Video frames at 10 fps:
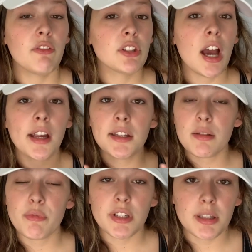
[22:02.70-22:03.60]
have
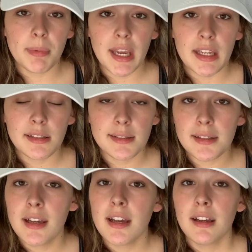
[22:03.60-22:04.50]
tons more
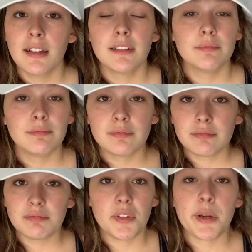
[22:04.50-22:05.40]
space.
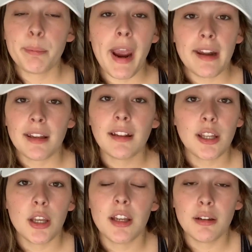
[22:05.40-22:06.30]
They're
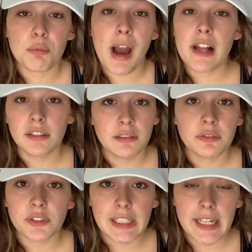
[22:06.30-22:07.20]
practically wild
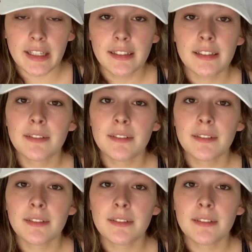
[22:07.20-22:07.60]
and free.